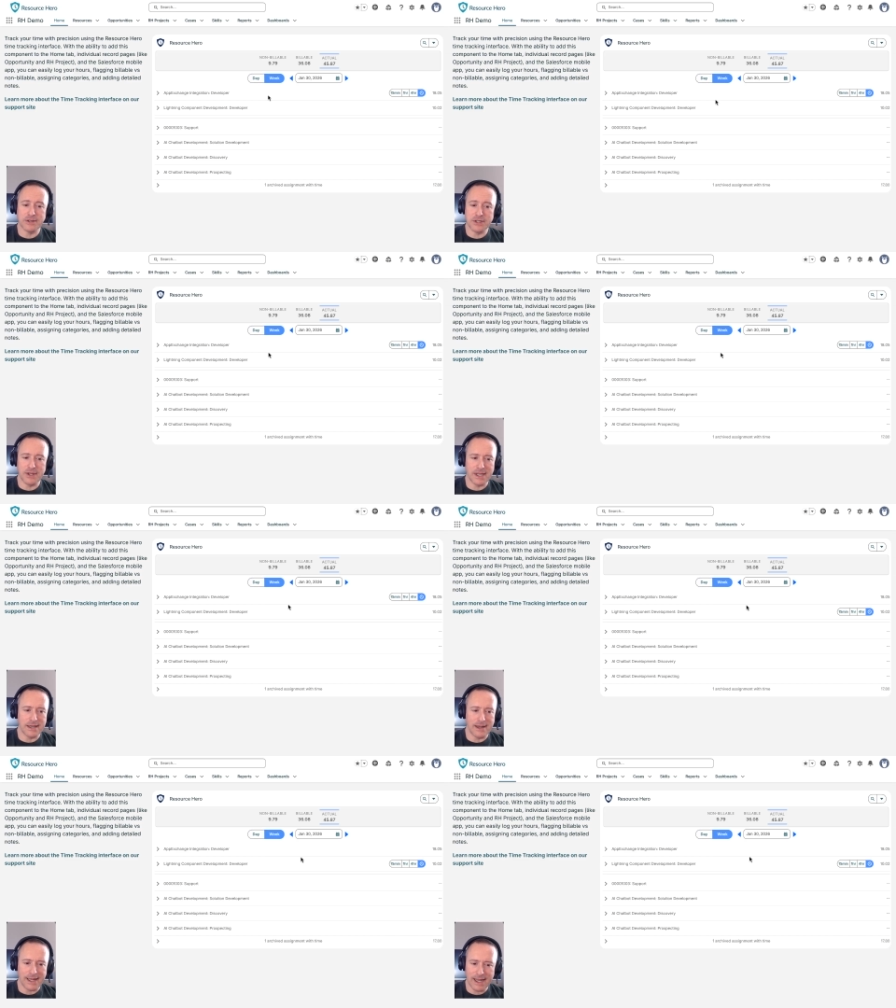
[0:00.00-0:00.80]
so you
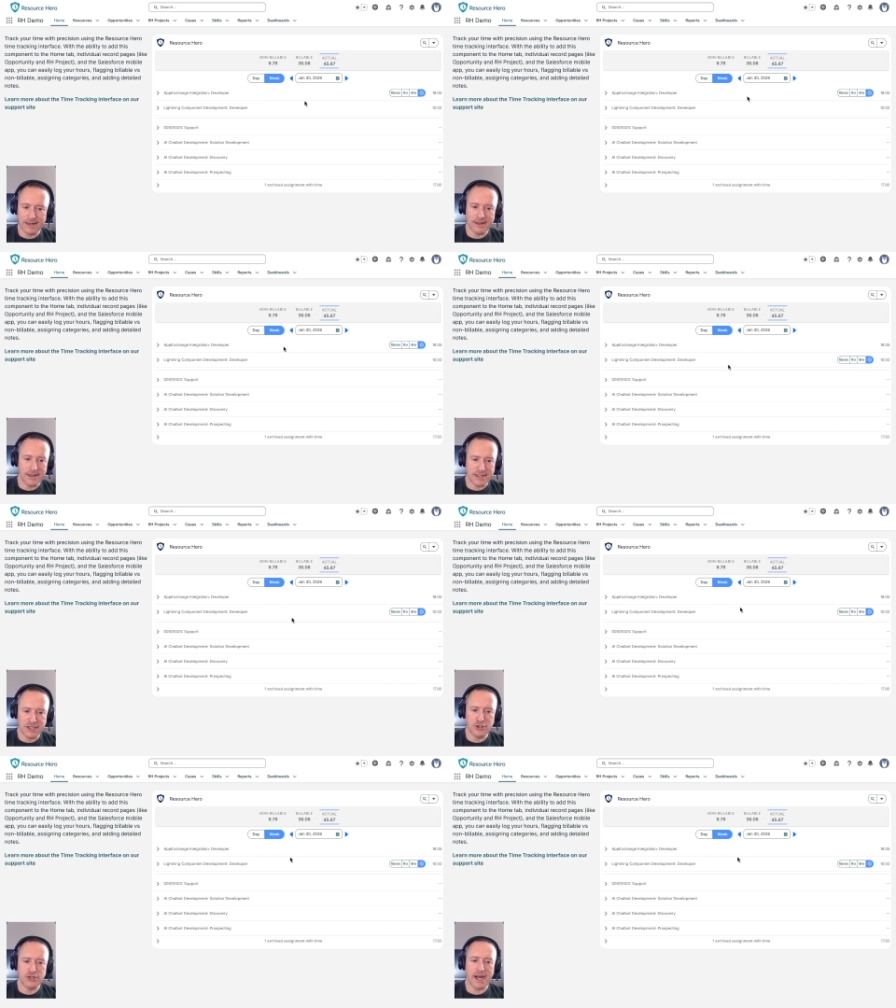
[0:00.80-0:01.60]
can again
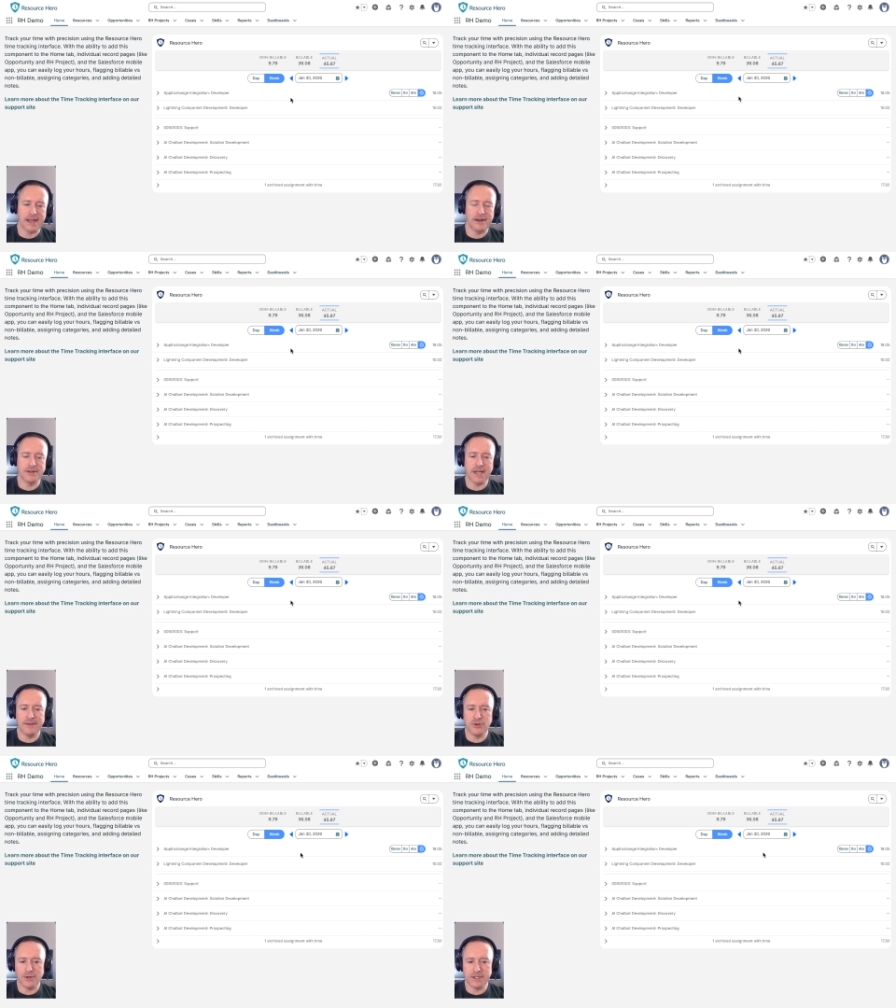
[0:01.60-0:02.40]
continue tracking your
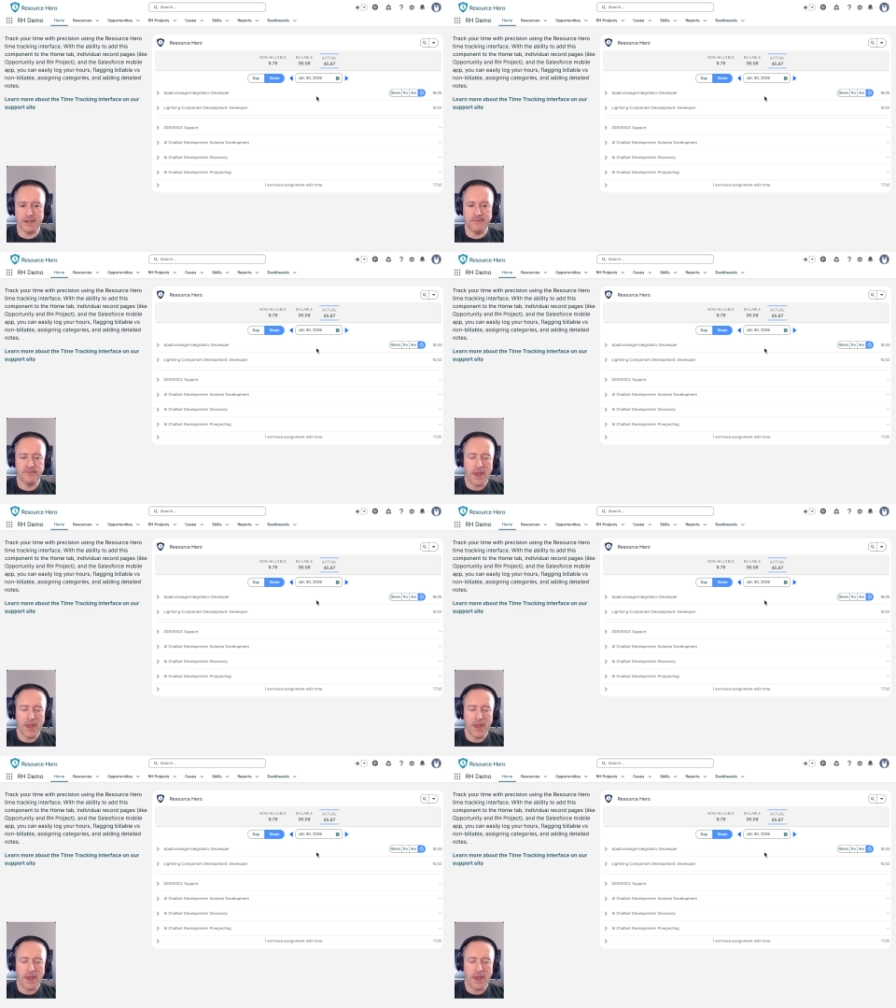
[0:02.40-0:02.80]
time towards them.